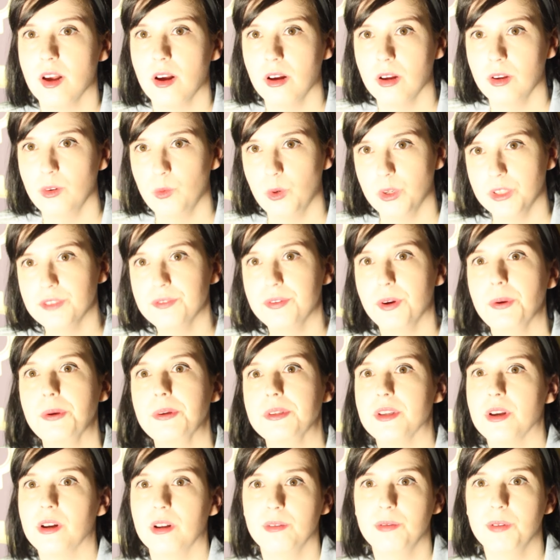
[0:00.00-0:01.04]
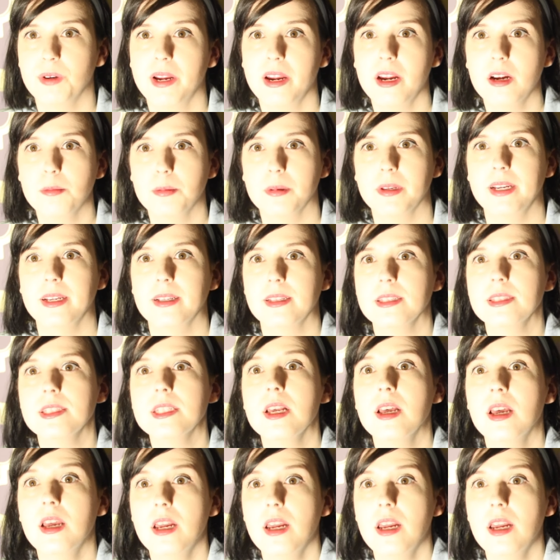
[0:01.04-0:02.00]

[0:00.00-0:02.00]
on what to focus on for care plans.